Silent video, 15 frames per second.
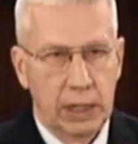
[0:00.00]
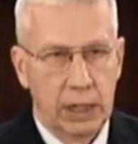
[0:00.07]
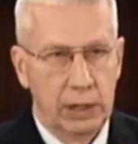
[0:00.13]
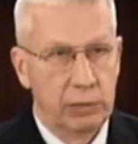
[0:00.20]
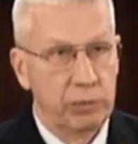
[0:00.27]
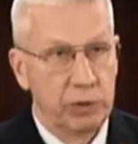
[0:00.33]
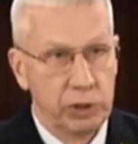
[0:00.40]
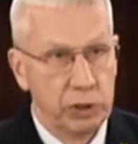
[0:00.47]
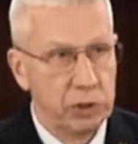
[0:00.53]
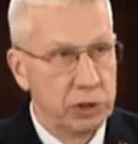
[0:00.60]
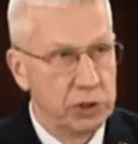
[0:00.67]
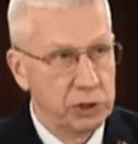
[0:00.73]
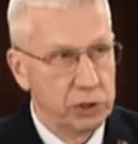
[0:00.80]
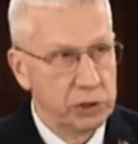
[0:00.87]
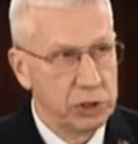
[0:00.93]
We're
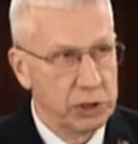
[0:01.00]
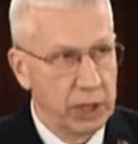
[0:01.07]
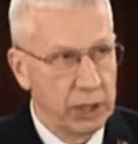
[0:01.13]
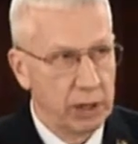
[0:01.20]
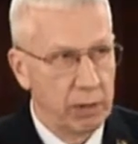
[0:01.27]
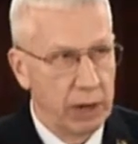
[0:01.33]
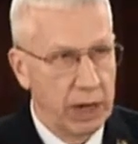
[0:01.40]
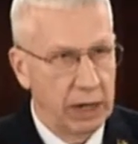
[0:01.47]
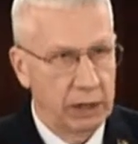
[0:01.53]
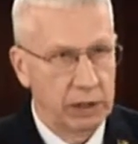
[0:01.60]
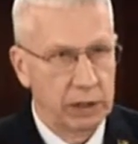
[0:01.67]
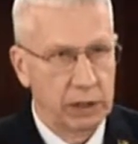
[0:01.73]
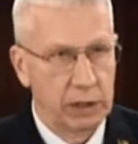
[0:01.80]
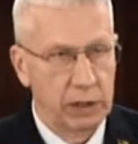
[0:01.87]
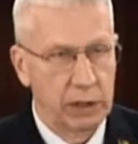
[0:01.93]
using that in
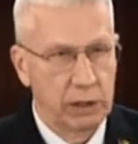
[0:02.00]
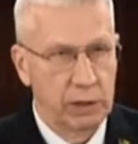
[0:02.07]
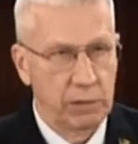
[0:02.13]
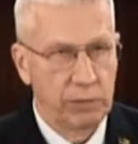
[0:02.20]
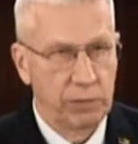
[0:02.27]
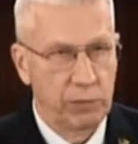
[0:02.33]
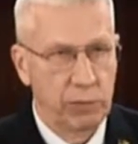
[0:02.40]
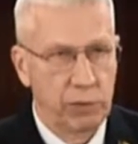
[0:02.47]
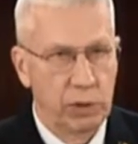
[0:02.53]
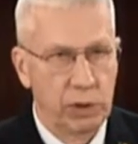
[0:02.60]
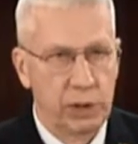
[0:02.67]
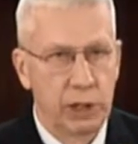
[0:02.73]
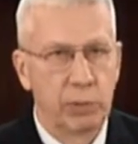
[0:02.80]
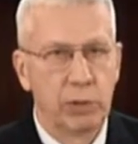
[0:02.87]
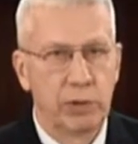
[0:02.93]
Iraq
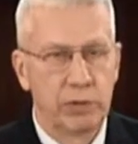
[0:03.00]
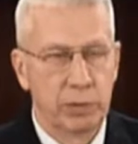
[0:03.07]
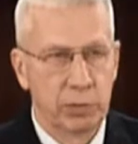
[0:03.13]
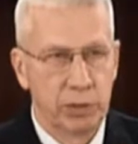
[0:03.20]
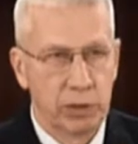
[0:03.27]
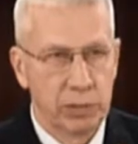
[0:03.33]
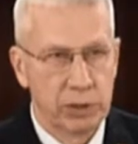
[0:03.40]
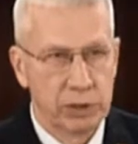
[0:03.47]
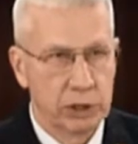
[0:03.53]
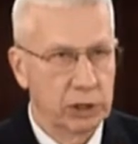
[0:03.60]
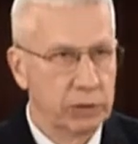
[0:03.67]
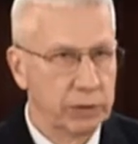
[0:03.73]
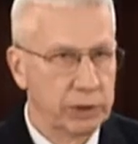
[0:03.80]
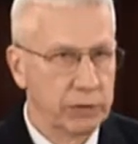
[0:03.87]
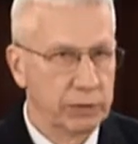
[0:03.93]
for a number of deployments,
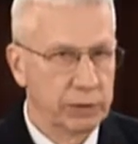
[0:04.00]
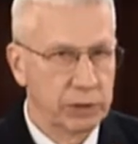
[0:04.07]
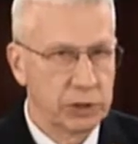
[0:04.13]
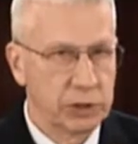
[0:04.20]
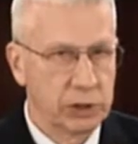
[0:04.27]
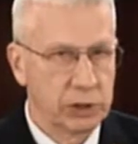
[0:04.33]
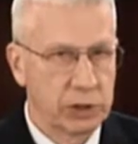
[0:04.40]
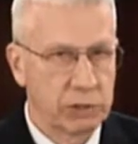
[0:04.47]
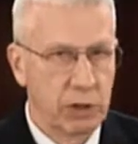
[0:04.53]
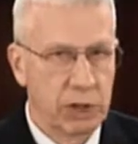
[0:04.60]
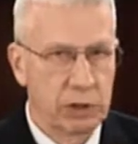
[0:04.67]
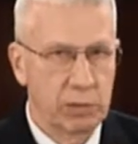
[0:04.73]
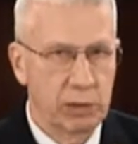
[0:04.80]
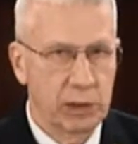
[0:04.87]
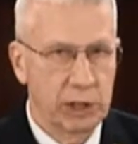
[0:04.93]
including the 56th
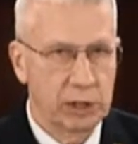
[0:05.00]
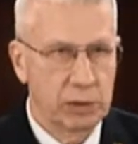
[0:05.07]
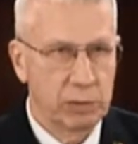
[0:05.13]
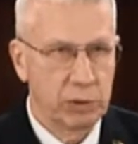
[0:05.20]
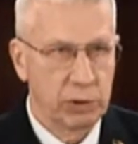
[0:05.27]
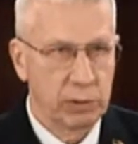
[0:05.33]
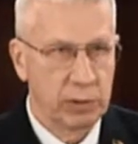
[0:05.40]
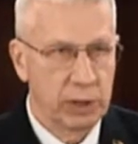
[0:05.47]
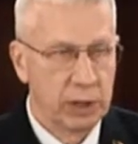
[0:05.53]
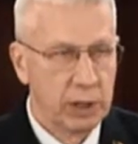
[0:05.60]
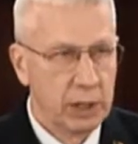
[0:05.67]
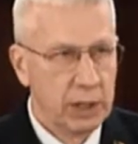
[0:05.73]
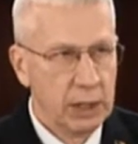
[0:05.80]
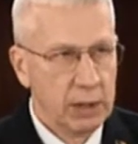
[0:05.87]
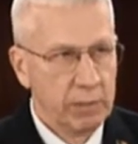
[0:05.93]
Stryker Brigade's deployment.
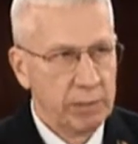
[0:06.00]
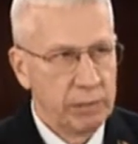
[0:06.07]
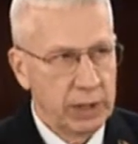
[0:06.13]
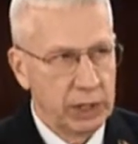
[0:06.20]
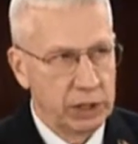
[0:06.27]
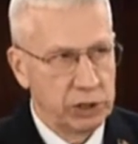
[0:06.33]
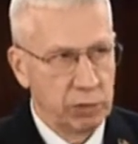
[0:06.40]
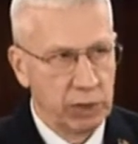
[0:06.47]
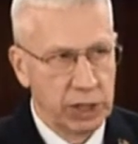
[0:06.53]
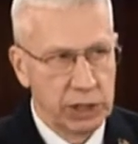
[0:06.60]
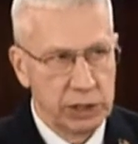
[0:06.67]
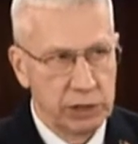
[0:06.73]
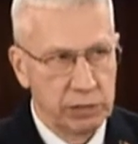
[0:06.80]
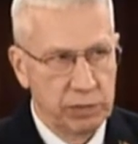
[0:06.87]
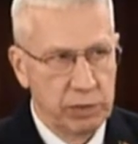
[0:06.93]
That has a
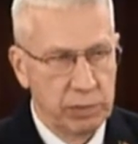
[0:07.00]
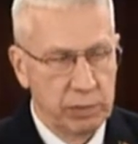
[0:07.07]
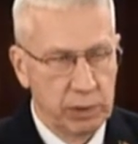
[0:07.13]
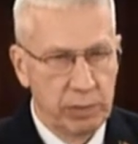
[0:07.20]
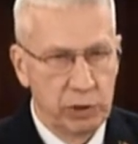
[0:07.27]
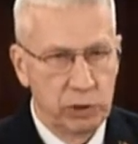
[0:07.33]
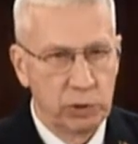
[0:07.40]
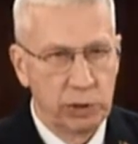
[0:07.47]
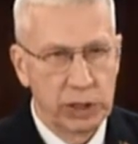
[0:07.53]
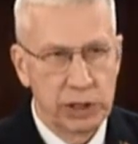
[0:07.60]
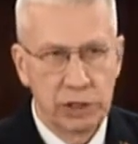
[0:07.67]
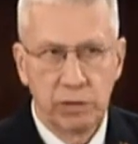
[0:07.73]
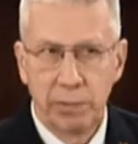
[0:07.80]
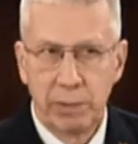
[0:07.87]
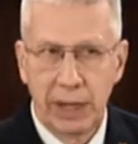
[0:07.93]
range of a
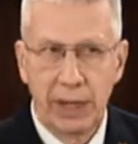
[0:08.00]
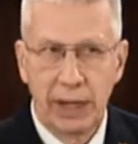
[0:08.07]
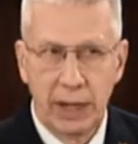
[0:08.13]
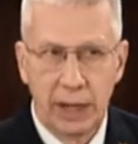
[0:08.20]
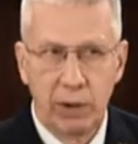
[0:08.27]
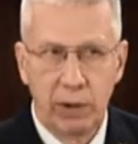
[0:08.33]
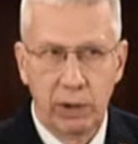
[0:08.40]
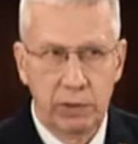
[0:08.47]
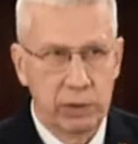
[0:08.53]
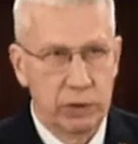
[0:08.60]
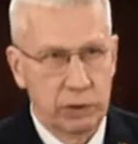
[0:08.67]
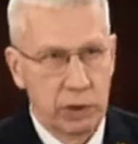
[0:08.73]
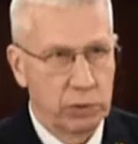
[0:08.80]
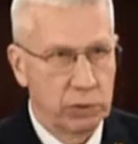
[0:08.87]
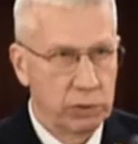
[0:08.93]
duration of about an hour. The
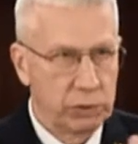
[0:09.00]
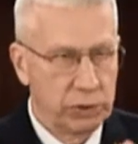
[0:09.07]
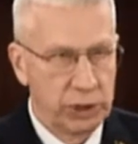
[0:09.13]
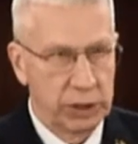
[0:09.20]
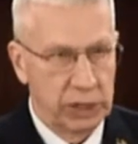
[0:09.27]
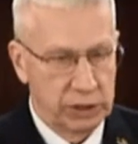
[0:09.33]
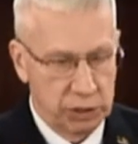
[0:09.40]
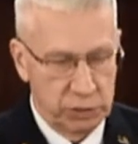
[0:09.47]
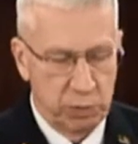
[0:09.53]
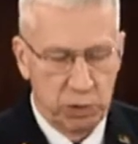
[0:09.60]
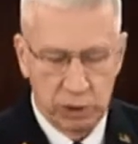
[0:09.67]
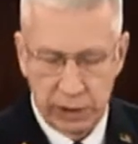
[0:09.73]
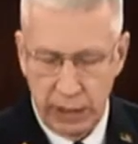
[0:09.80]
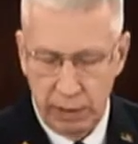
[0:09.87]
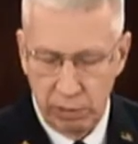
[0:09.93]
local thing has a
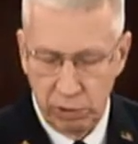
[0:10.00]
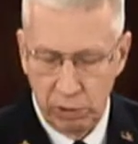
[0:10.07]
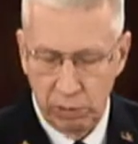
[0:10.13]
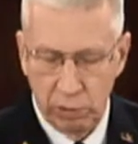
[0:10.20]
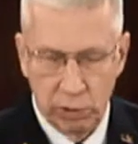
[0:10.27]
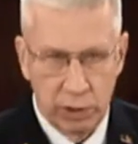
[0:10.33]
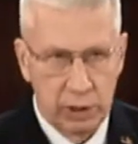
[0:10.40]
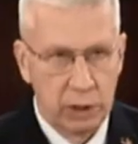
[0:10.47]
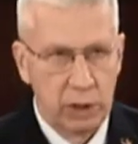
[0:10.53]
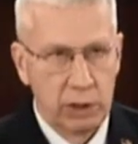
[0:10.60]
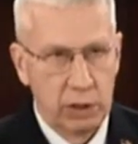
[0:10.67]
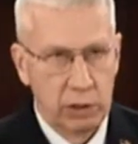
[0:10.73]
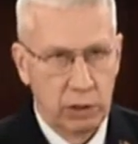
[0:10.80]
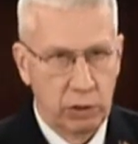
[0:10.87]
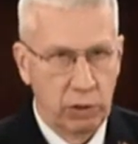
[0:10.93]
small camera on board,
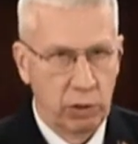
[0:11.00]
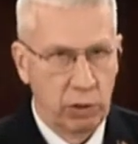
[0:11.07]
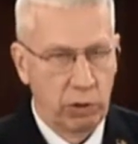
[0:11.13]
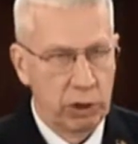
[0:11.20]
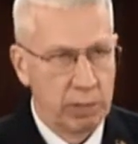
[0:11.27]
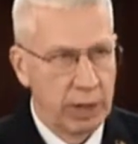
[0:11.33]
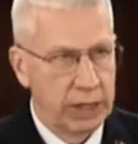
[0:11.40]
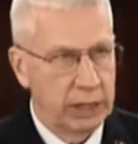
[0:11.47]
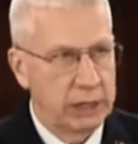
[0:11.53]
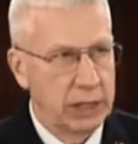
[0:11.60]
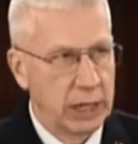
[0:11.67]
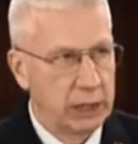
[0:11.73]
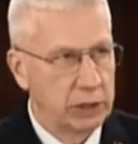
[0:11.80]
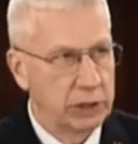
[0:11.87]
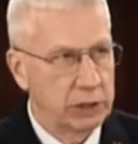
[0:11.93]
an automatic
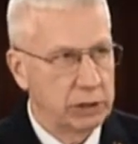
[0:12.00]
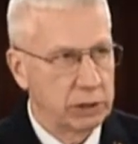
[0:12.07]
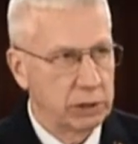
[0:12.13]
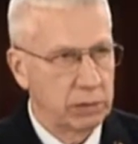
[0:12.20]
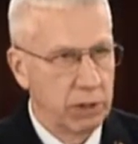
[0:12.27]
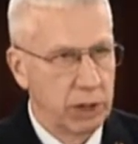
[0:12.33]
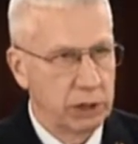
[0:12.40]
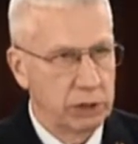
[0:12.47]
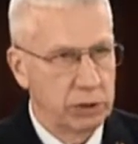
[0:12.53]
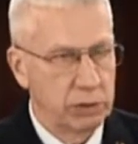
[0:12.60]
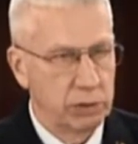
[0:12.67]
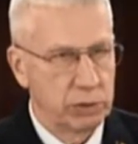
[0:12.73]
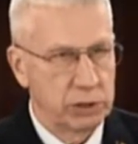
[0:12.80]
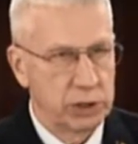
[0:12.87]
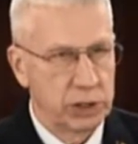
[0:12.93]
downlink to the ground
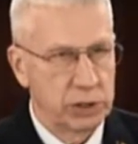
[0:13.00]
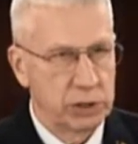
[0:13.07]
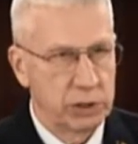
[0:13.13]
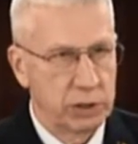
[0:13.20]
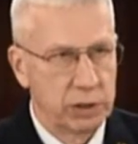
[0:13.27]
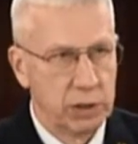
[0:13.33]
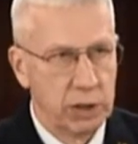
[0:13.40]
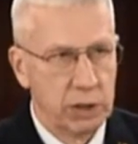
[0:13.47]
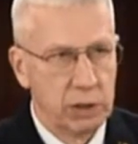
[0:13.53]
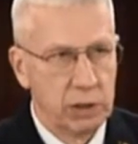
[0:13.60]
control station.